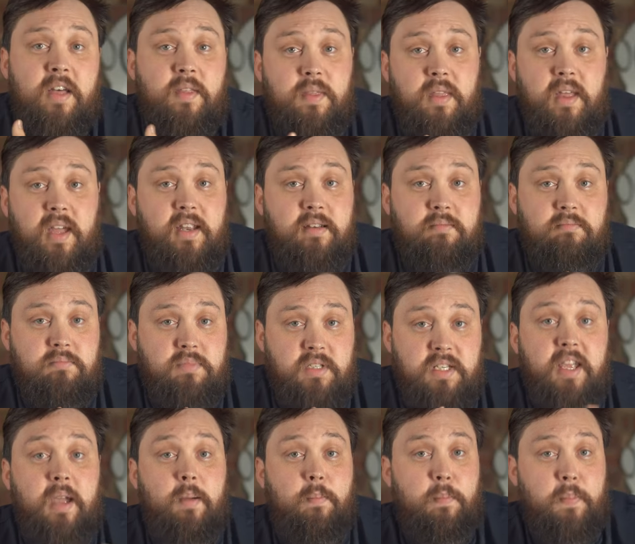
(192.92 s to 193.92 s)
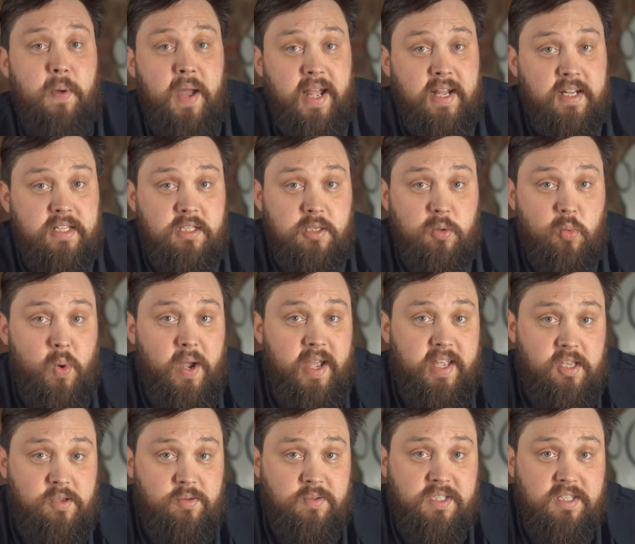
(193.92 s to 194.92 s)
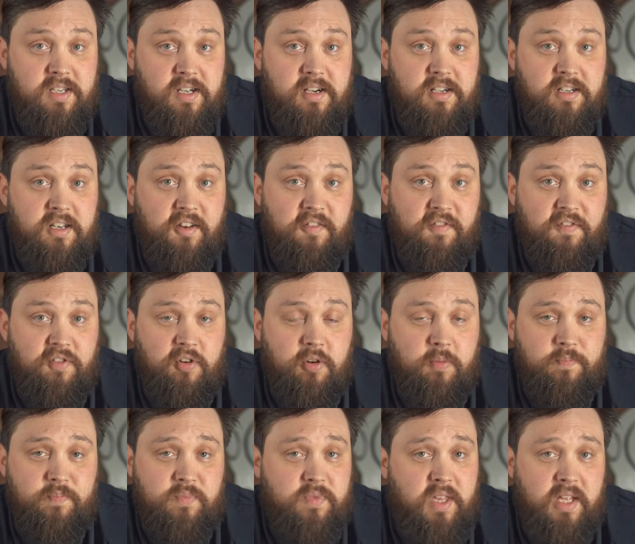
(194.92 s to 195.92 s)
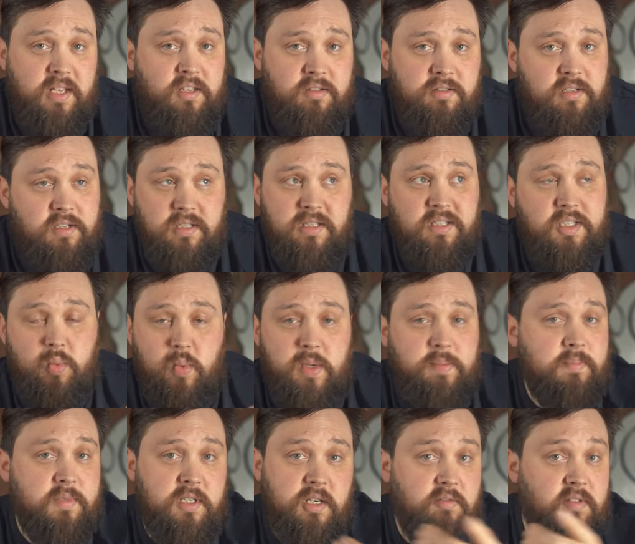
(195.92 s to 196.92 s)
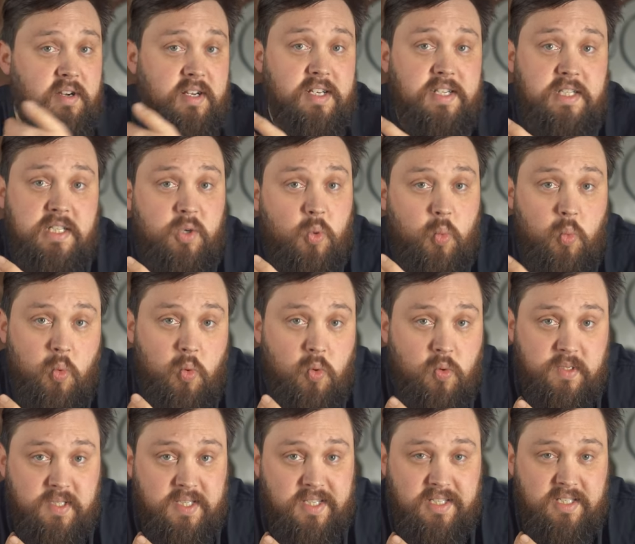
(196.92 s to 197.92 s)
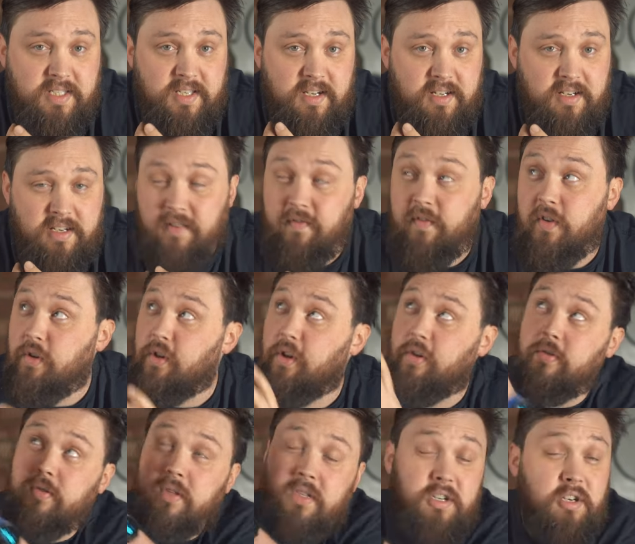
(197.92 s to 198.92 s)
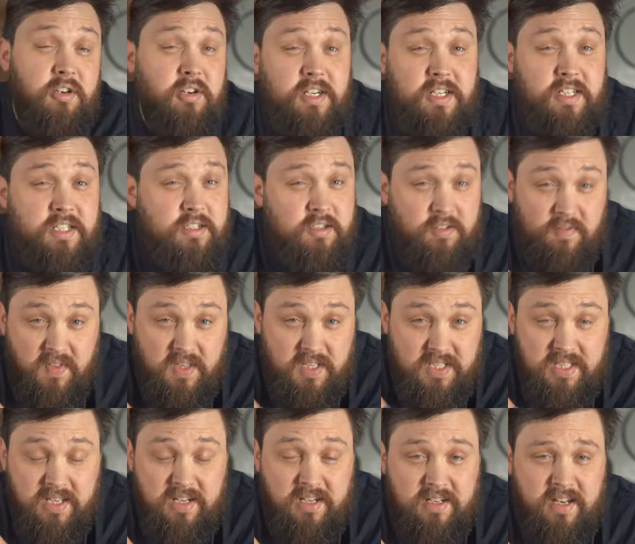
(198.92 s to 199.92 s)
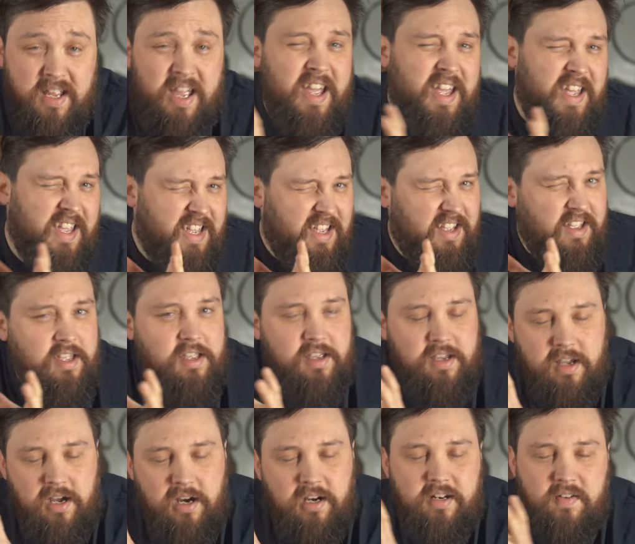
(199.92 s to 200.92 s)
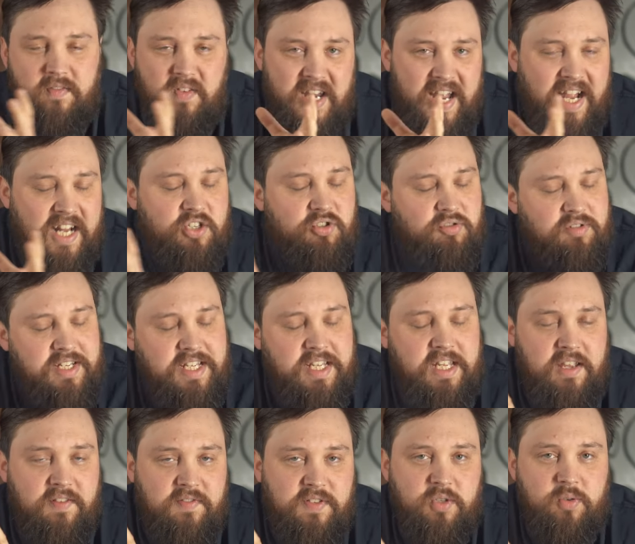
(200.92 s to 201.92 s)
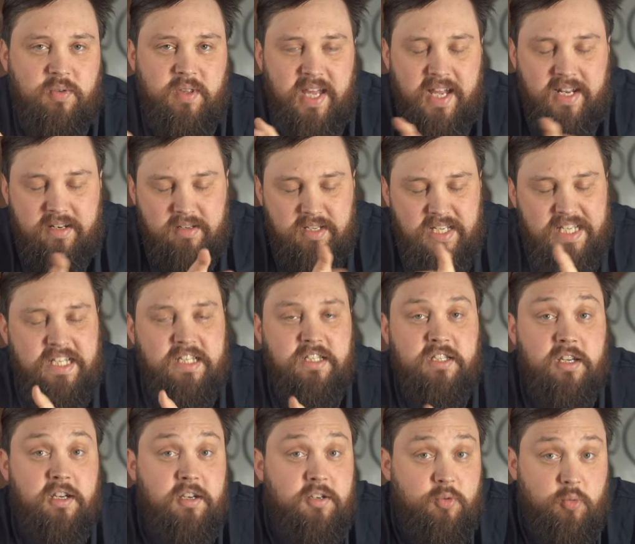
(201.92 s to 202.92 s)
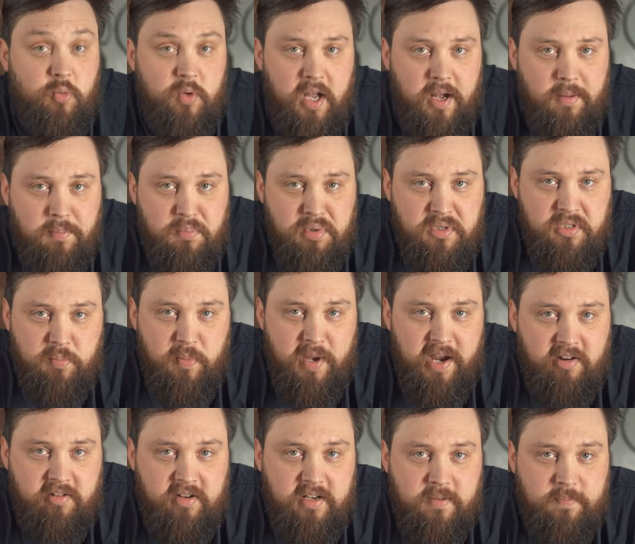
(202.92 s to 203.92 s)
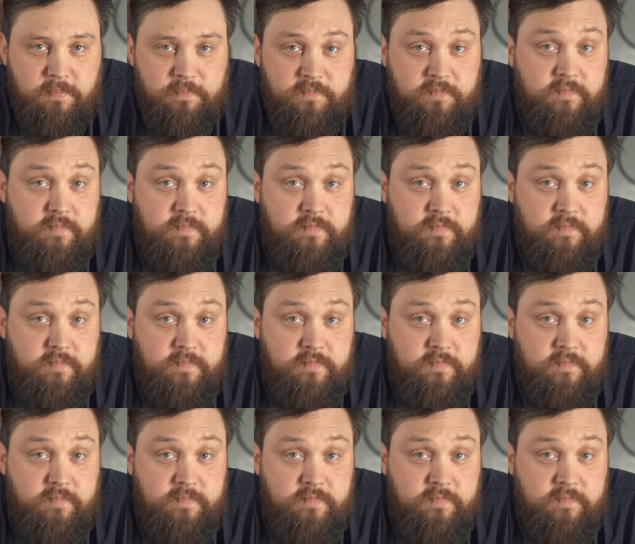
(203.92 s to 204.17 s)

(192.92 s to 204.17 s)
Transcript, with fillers: then to get back to where you started from, then you just swim directly towards the sun. If you know the direction of the sun, it, it kind of naturally gives you that internal compass bearing.